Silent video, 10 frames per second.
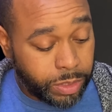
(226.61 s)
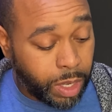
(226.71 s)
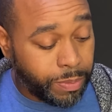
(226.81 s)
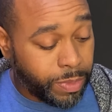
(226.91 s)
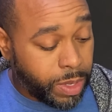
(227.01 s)
So
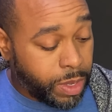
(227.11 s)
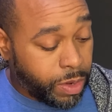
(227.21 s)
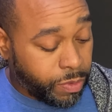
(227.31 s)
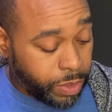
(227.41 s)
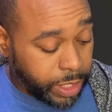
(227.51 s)
I'm
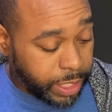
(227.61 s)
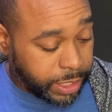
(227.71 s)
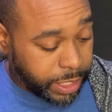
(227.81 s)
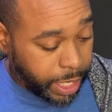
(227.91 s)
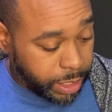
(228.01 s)
really
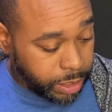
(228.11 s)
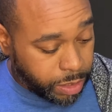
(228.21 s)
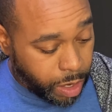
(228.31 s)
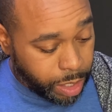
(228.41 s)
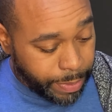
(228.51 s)
excited to
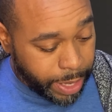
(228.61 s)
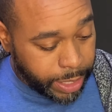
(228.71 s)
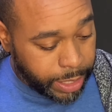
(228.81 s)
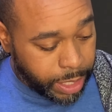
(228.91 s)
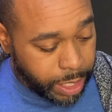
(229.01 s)
talk about
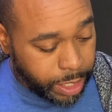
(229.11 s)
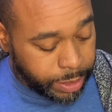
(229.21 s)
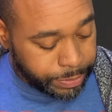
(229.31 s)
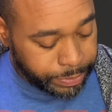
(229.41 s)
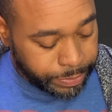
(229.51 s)
it.
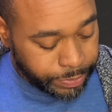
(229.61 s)
Um,